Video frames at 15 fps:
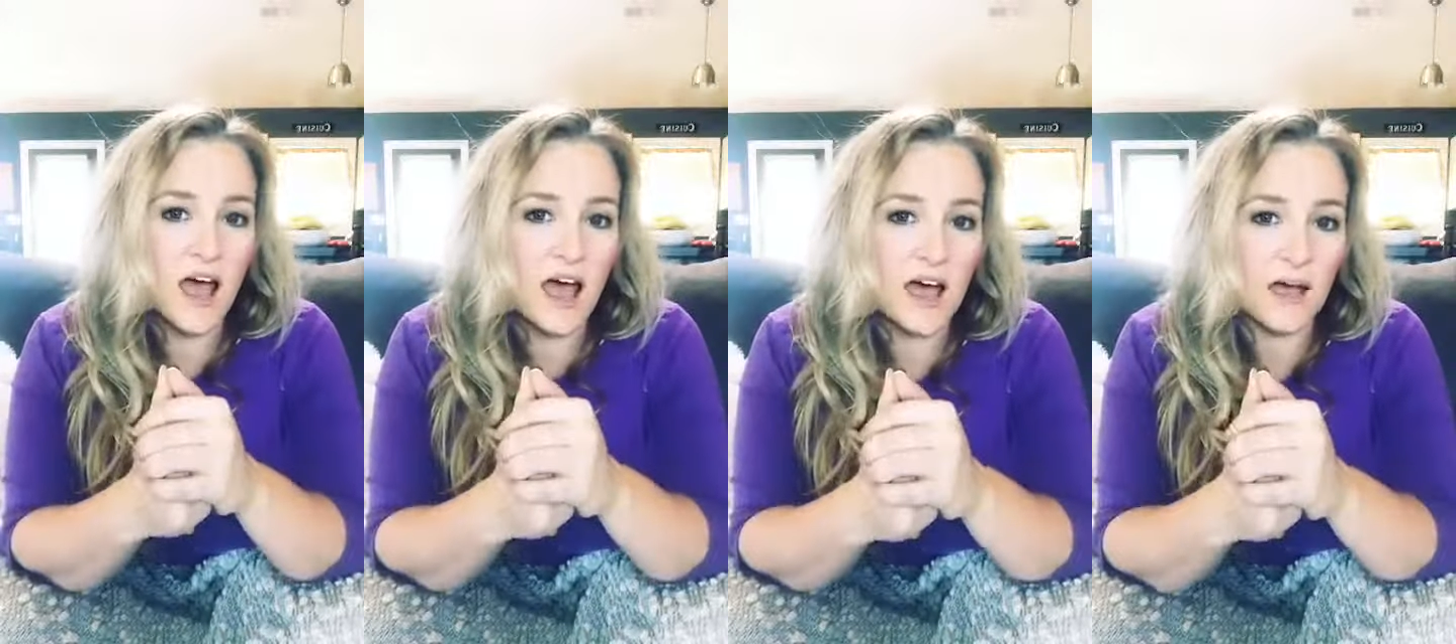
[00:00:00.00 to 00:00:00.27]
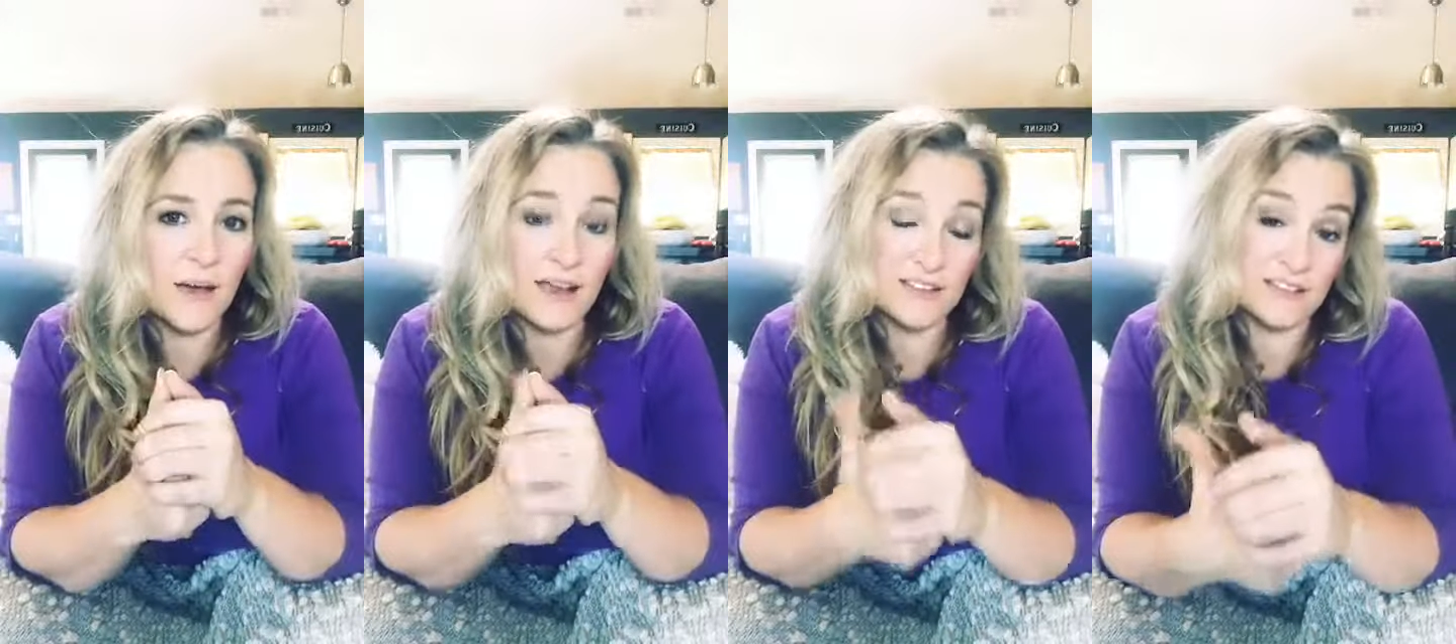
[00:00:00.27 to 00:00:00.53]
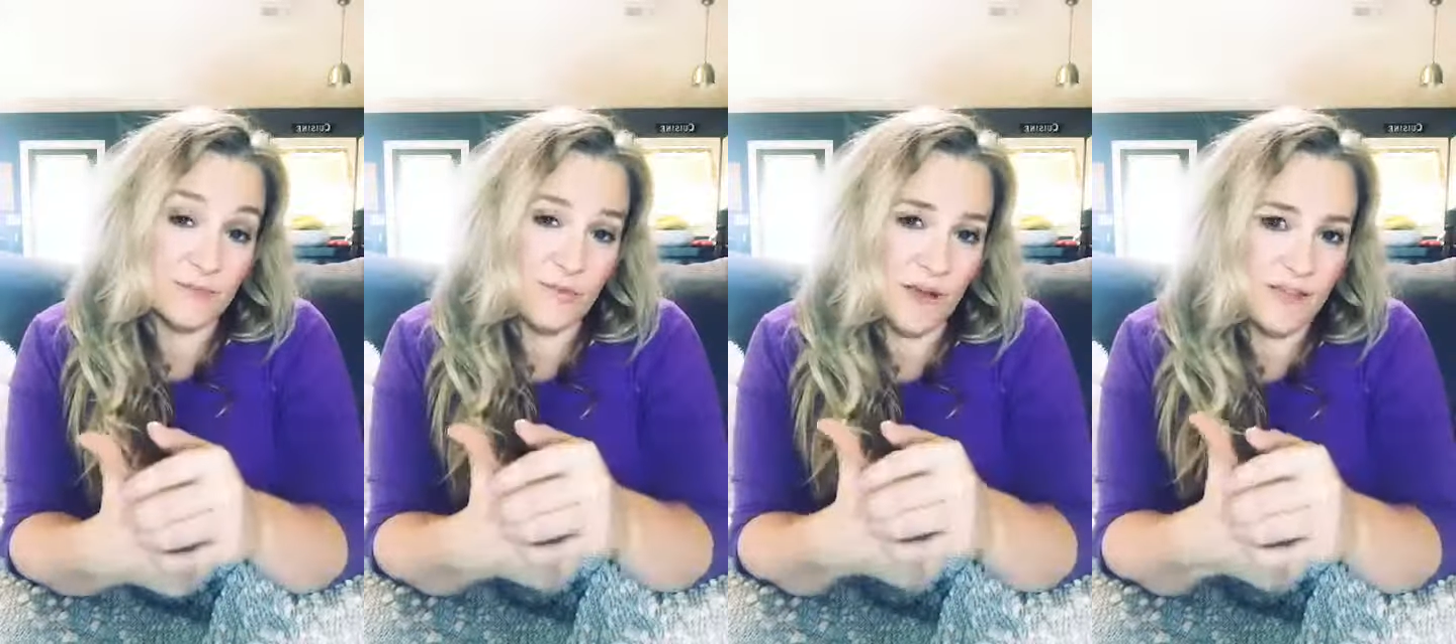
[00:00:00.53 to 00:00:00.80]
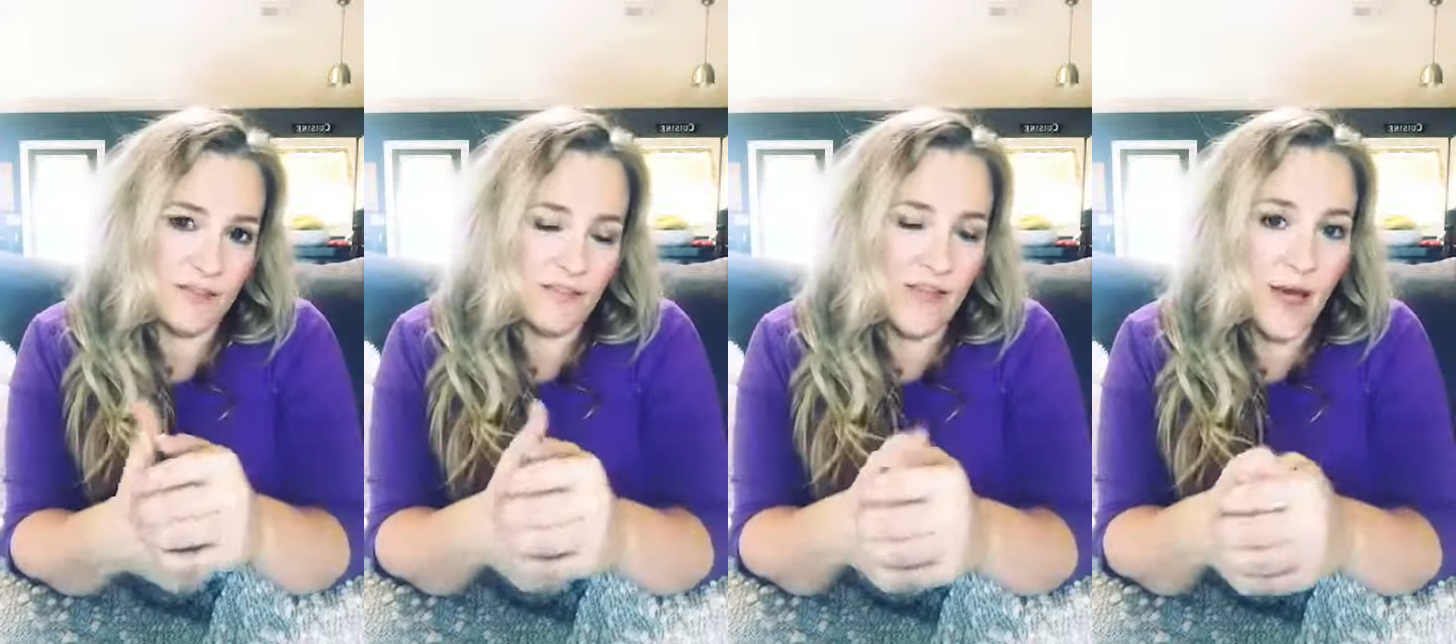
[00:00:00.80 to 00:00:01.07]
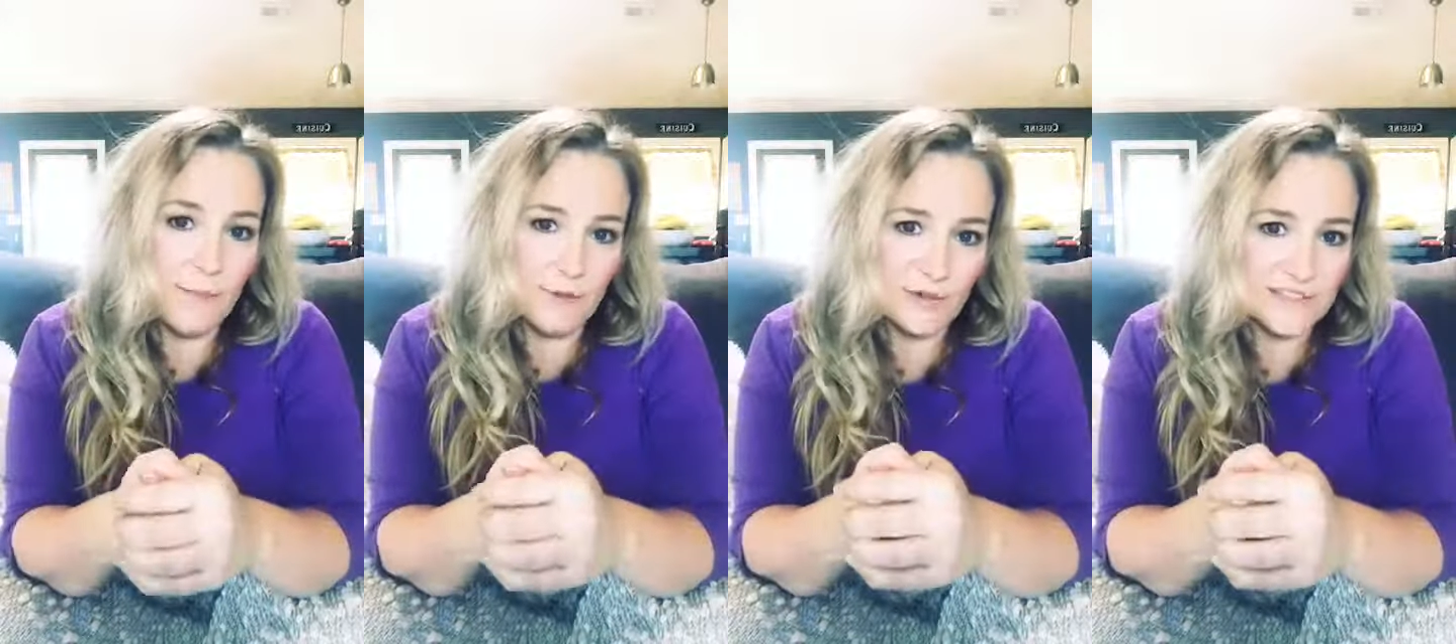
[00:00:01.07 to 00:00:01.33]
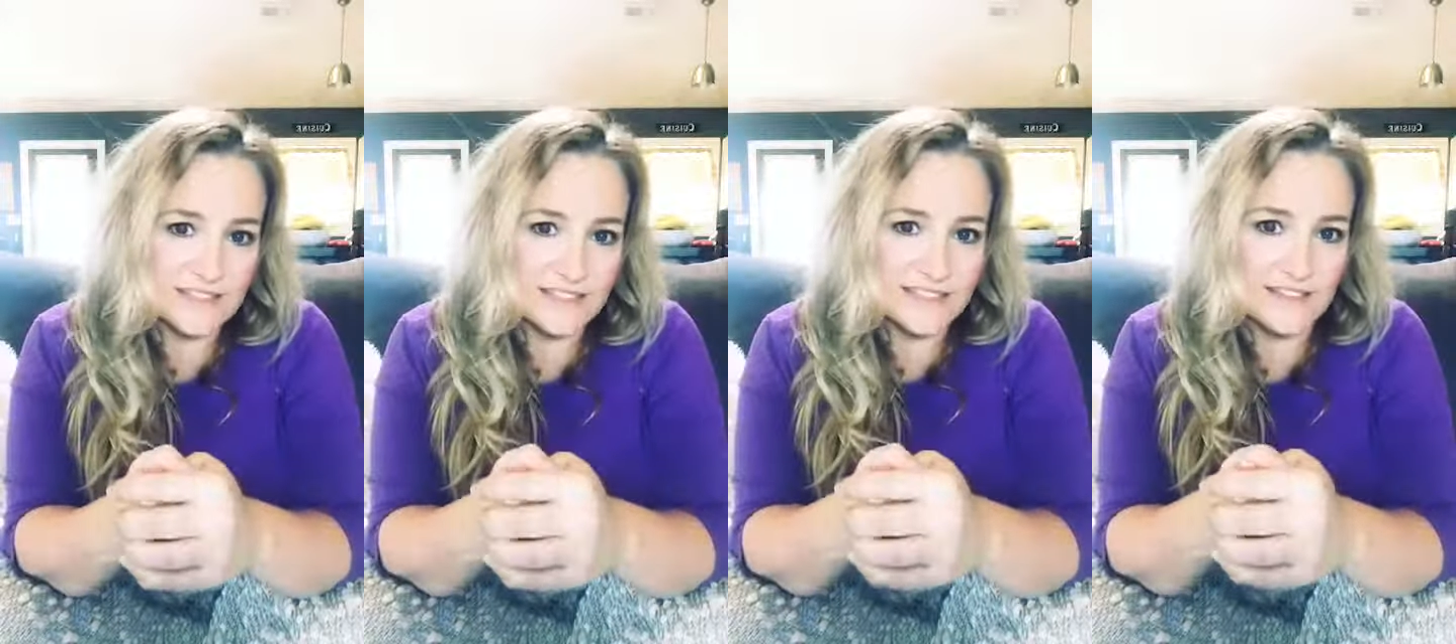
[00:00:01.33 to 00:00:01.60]
actually probably a lot more
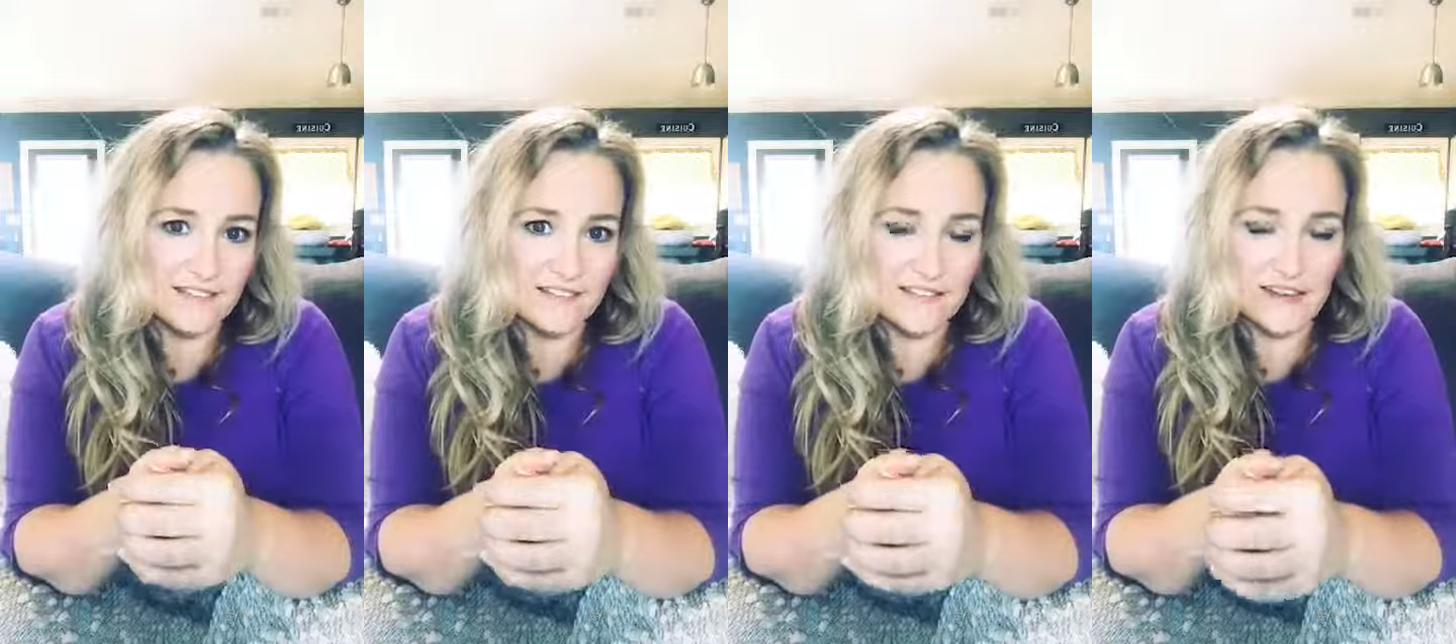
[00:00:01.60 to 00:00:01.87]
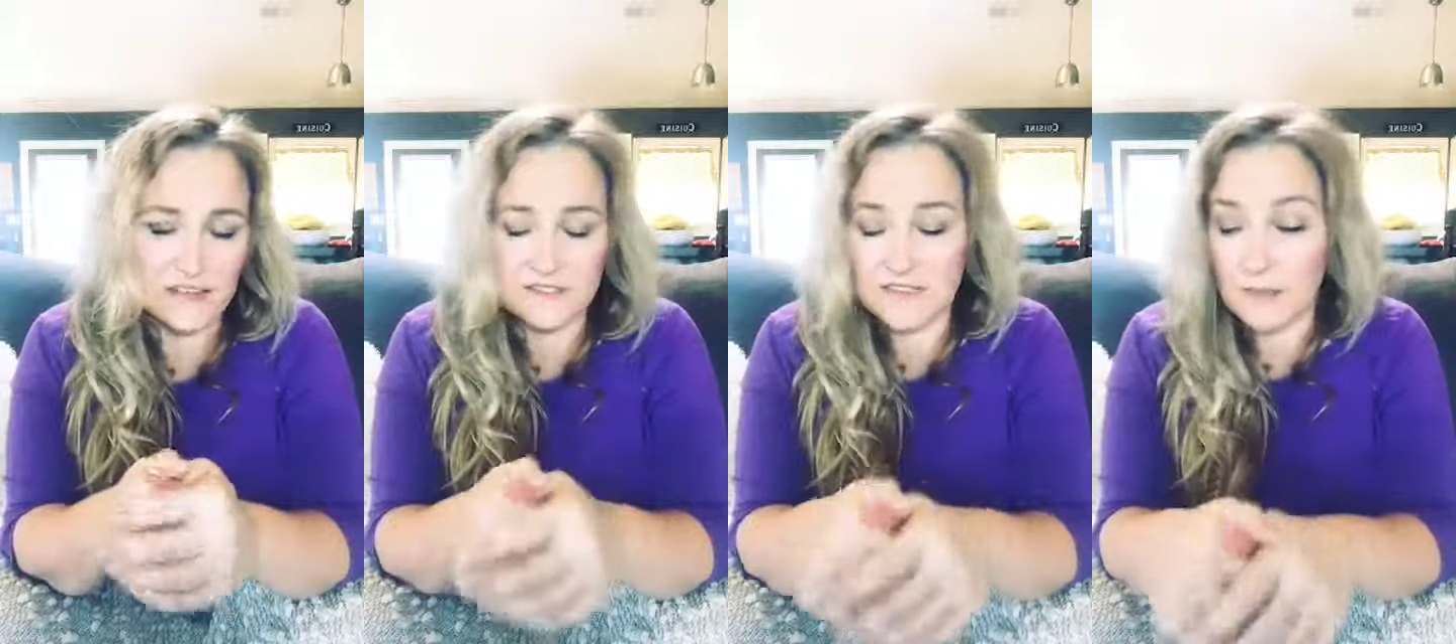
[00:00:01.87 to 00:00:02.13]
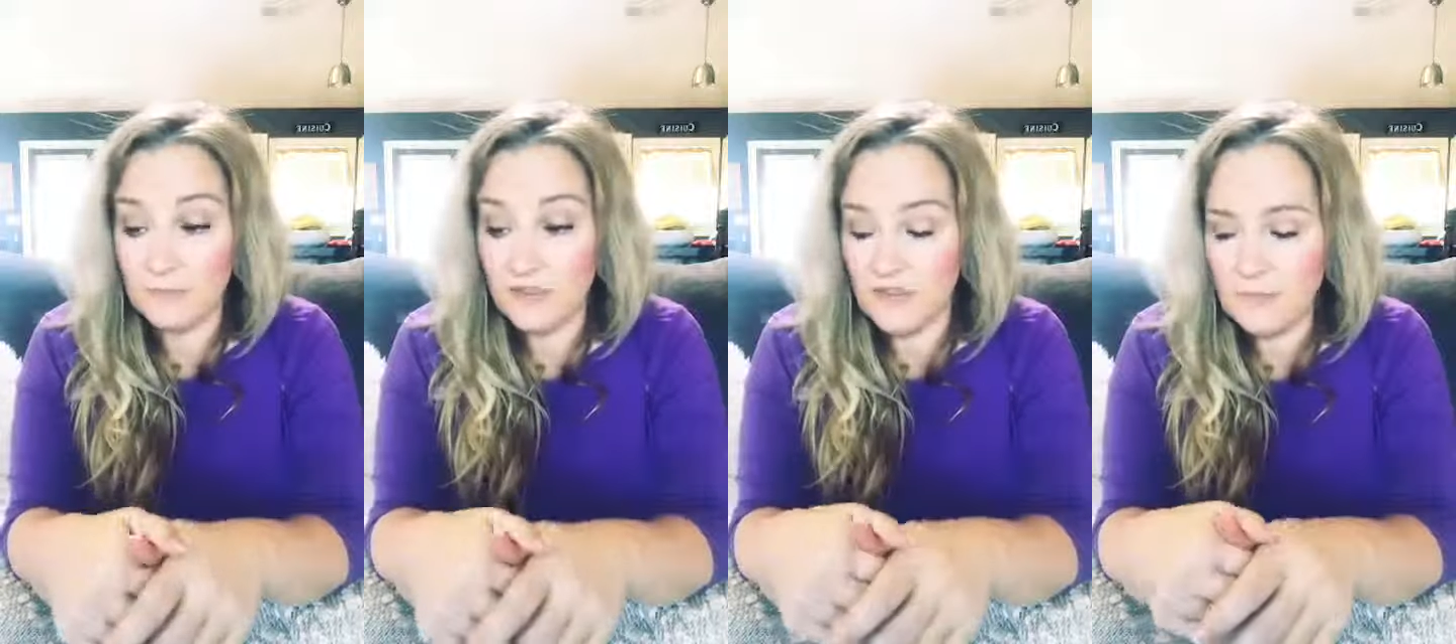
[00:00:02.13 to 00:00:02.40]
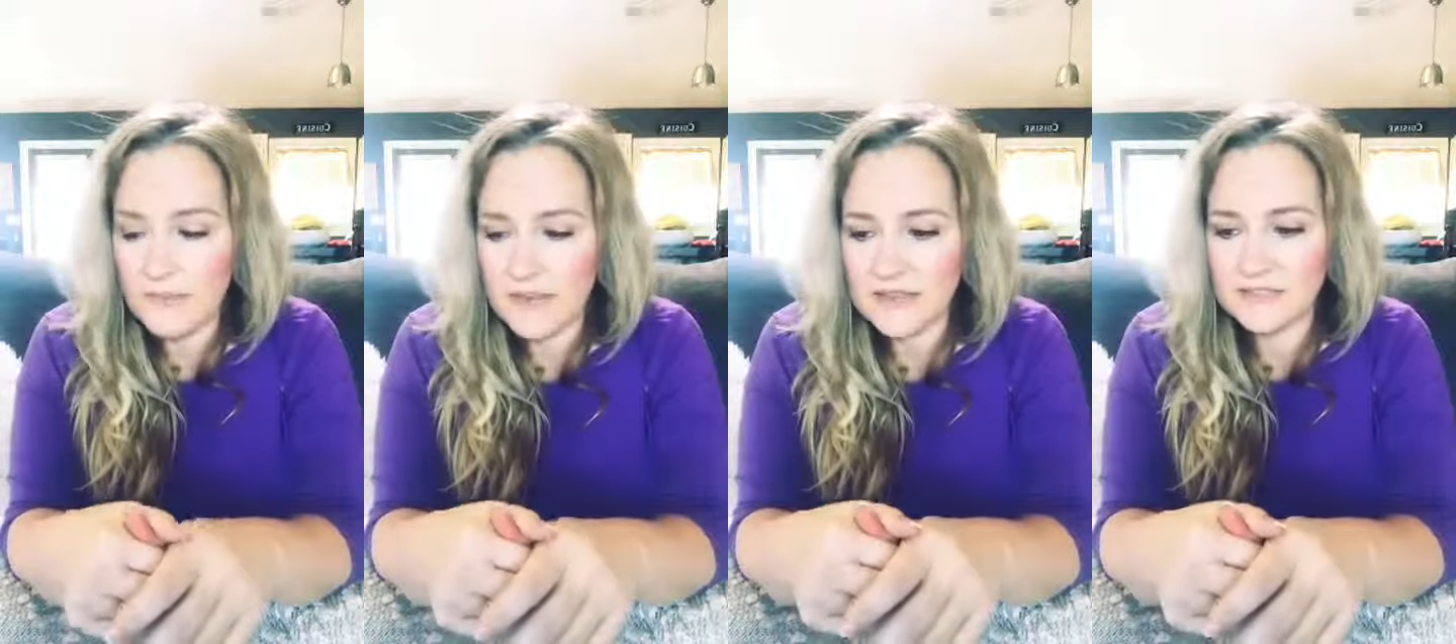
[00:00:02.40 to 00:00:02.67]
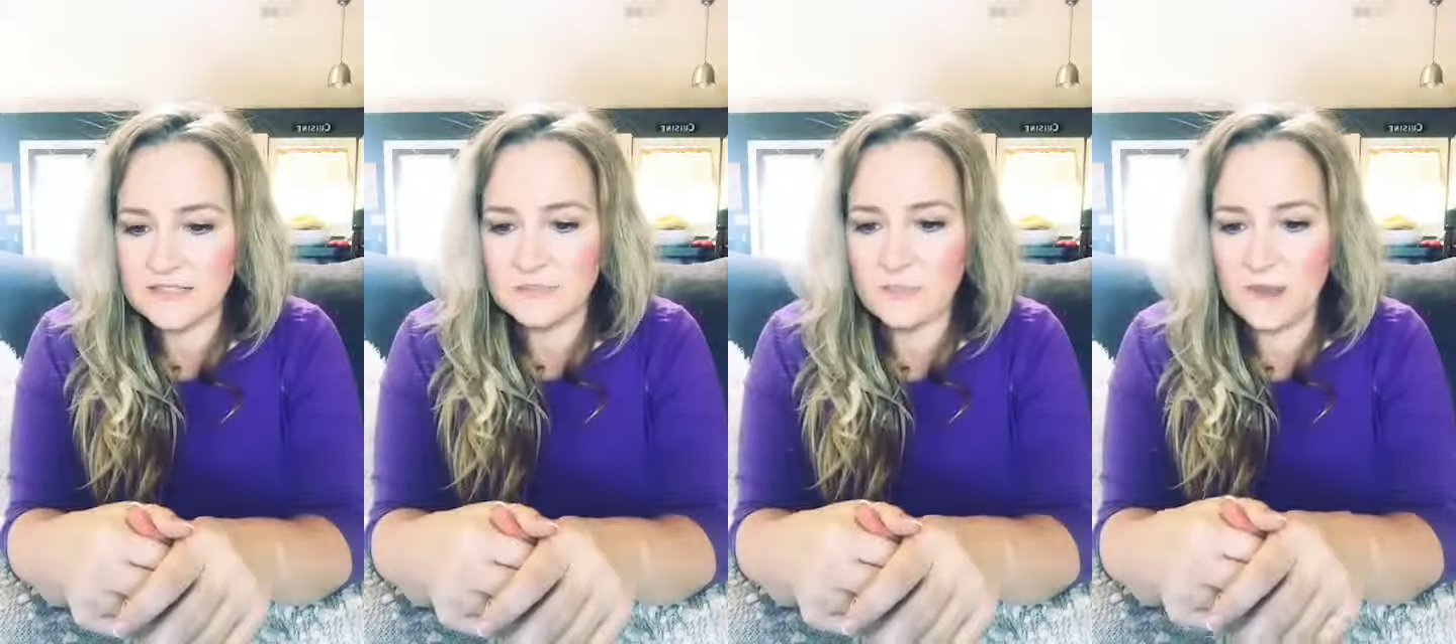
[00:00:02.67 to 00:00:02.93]
detail in the next couple of minutes.